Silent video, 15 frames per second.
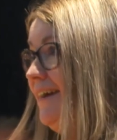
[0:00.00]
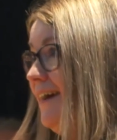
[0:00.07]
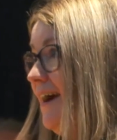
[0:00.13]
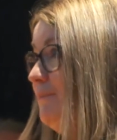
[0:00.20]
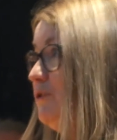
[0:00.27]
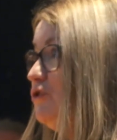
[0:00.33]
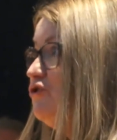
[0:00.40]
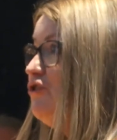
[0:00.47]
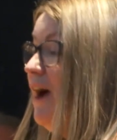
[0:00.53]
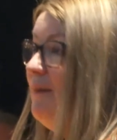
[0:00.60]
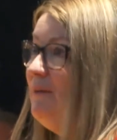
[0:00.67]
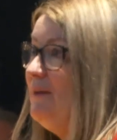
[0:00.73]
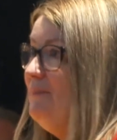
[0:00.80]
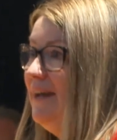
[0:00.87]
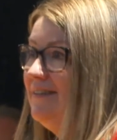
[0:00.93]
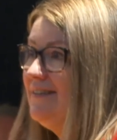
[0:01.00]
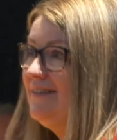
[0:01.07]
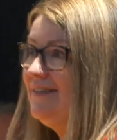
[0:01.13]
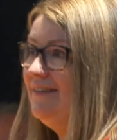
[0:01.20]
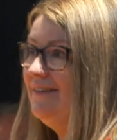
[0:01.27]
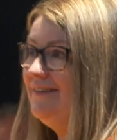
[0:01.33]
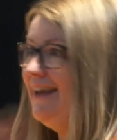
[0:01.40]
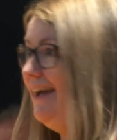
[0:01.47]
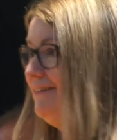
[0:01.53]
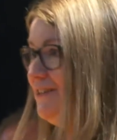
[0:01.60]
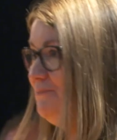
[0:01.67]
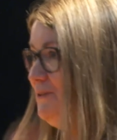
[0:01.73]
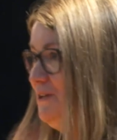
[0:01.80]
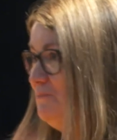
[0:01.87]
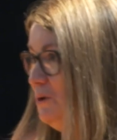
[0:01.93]
I'm going to try my best not
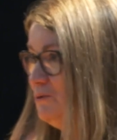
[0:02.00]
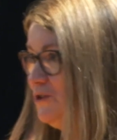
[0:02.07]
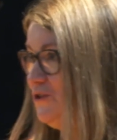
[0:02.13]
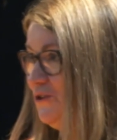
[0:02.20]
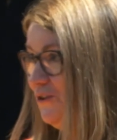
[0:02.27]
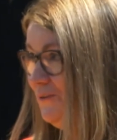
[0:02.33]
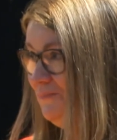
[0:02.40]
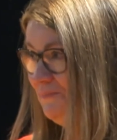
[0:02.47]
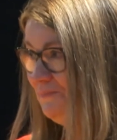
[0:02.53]
to be emotional,